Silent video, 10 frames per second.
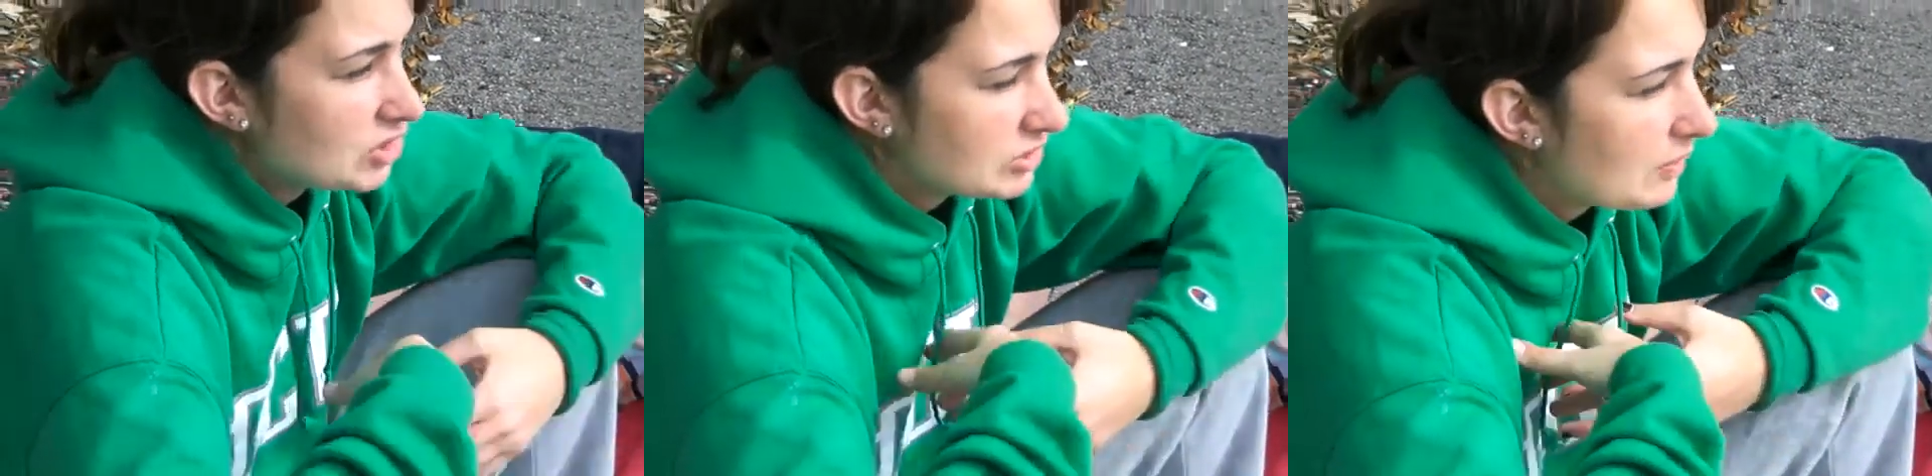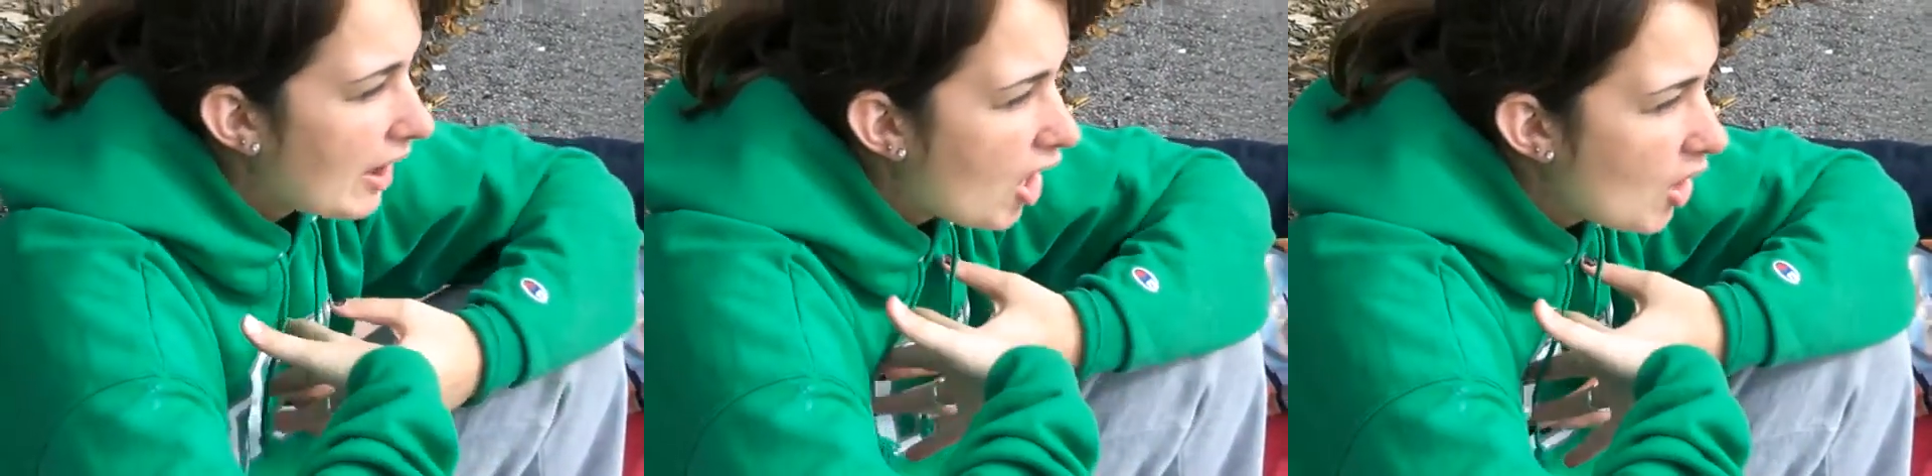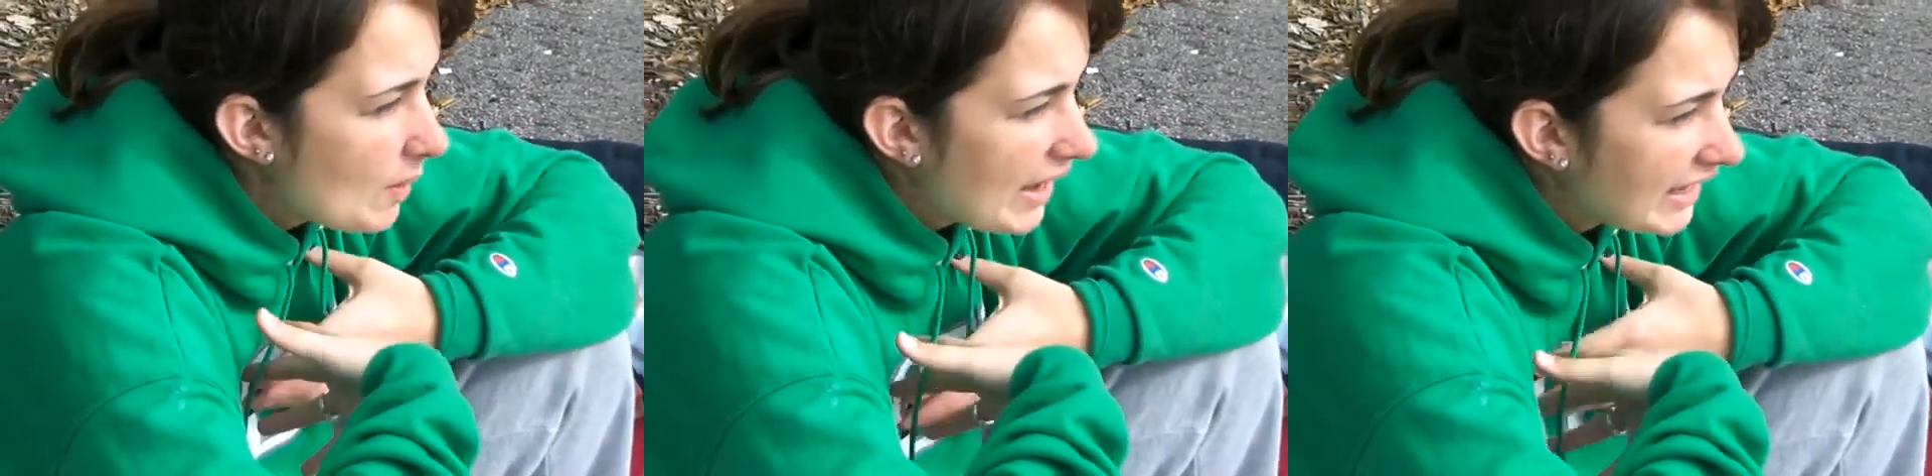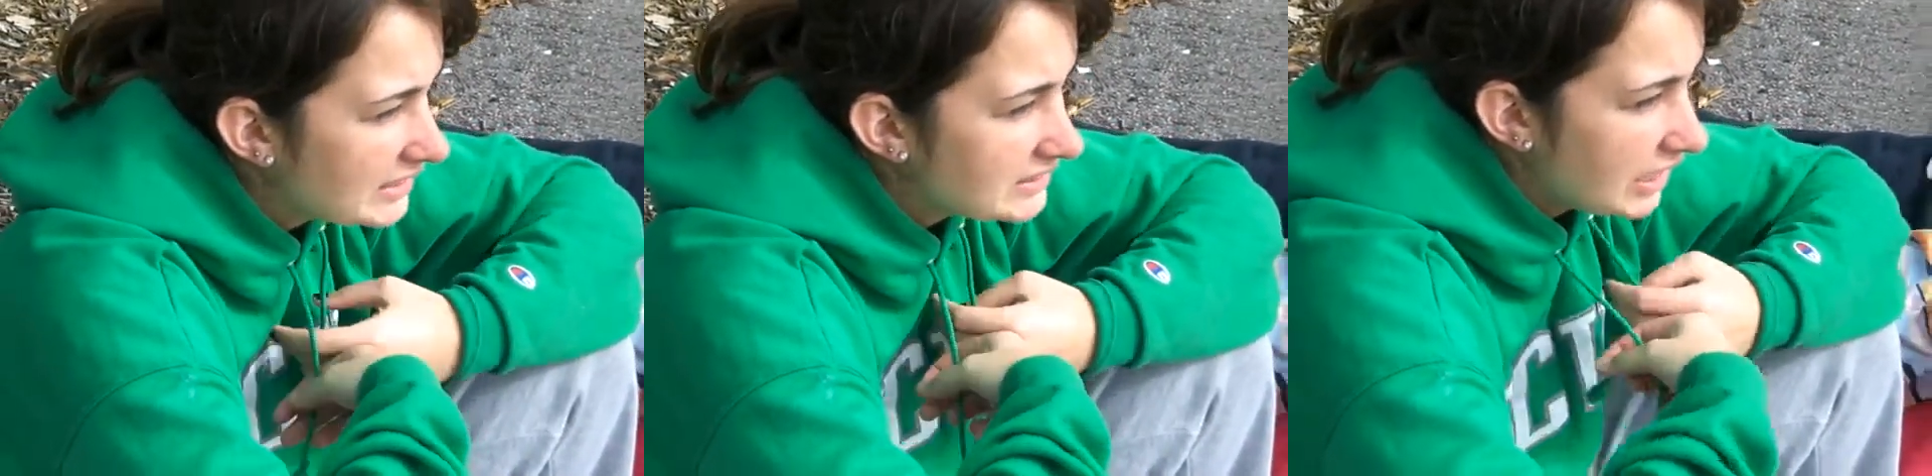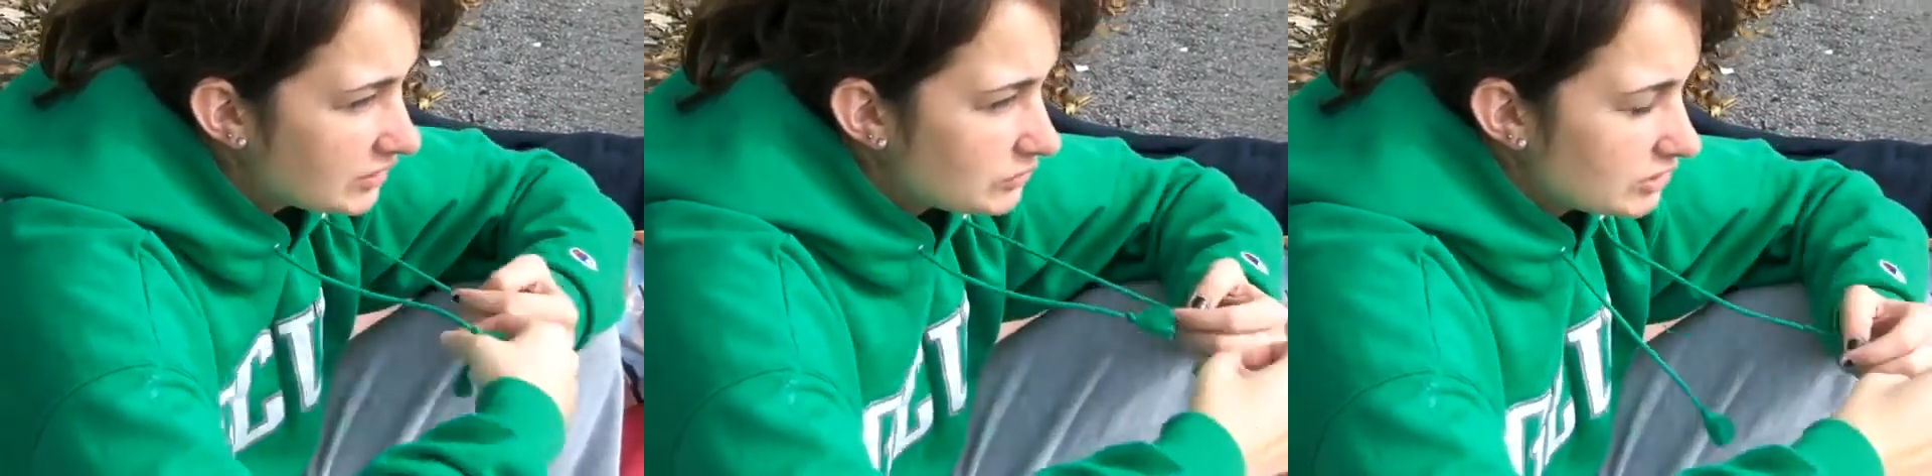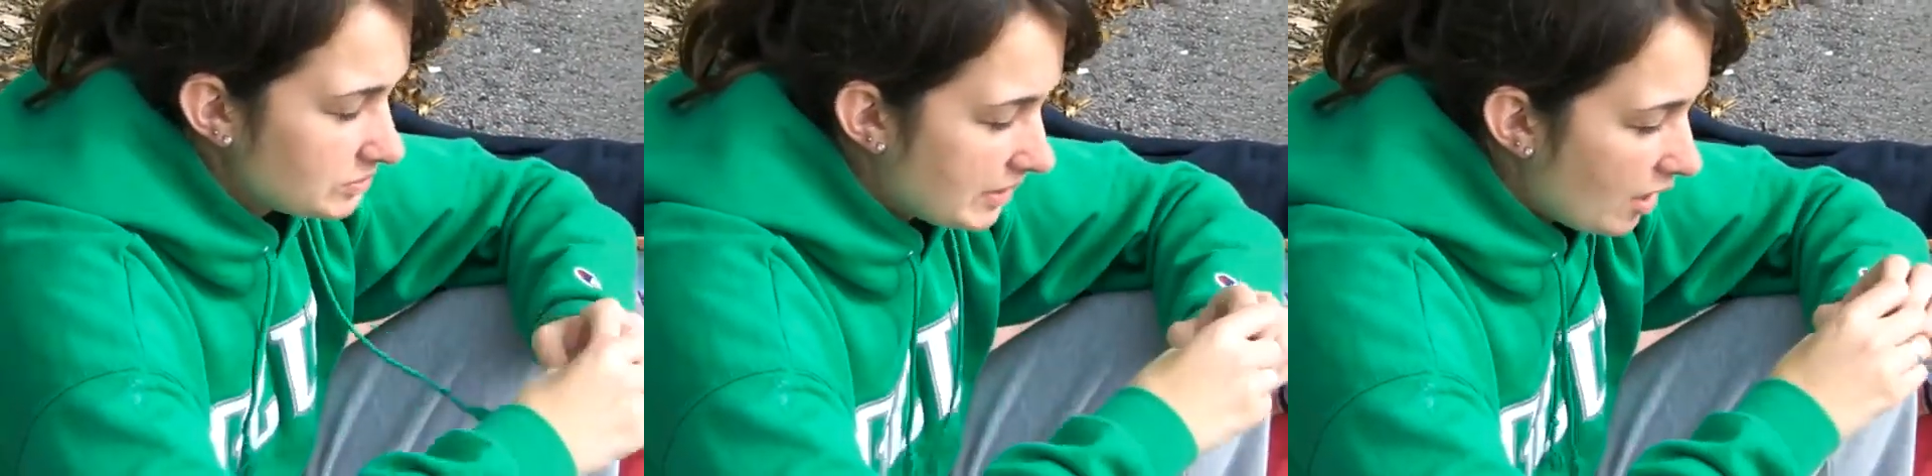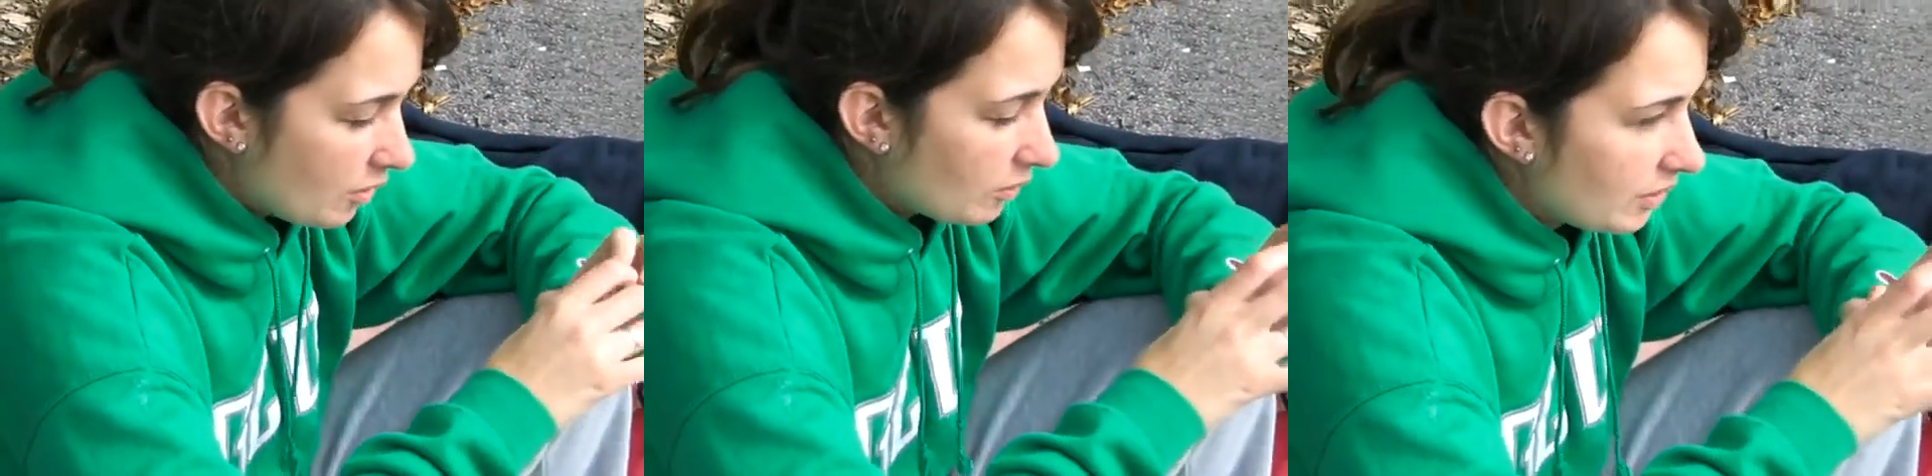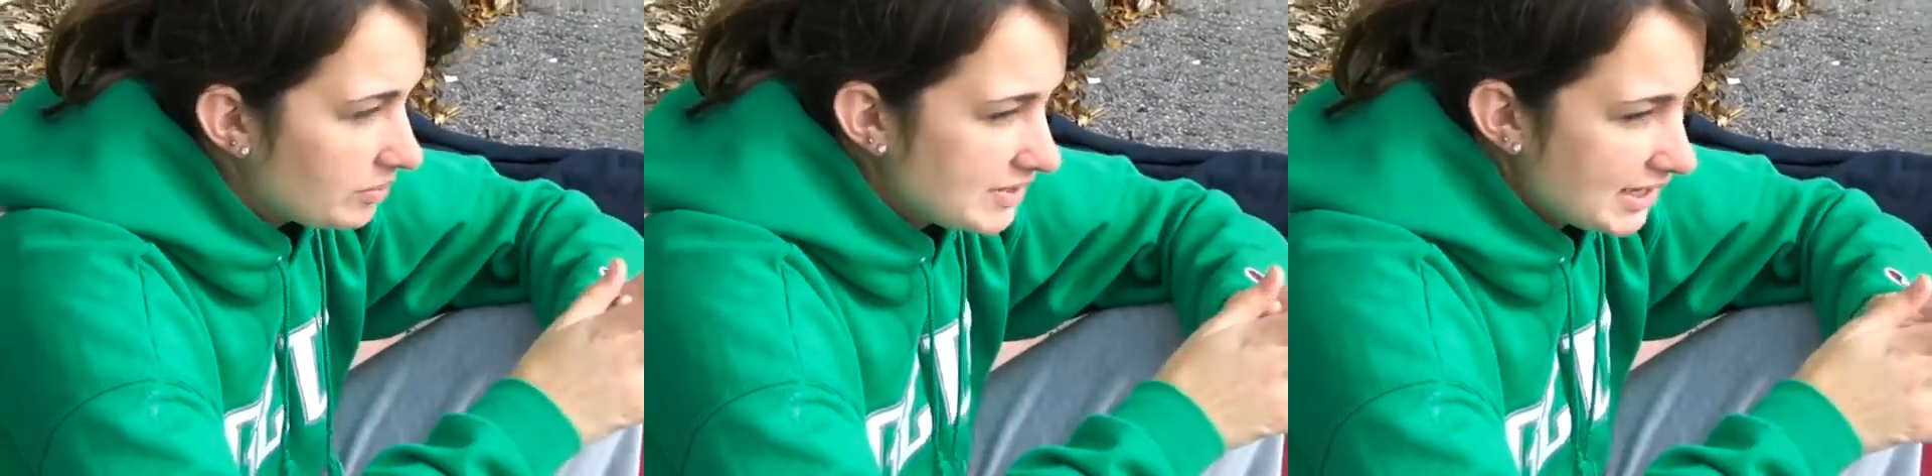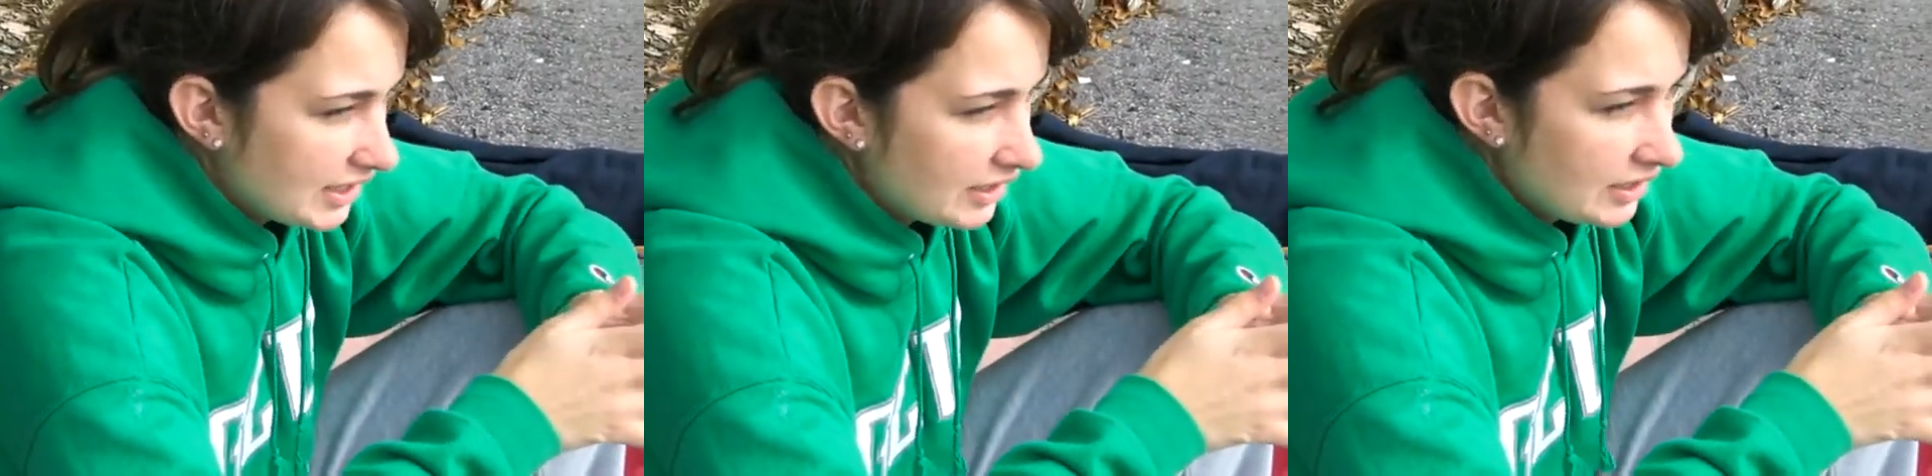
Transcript: just my all my insides would just be erupting.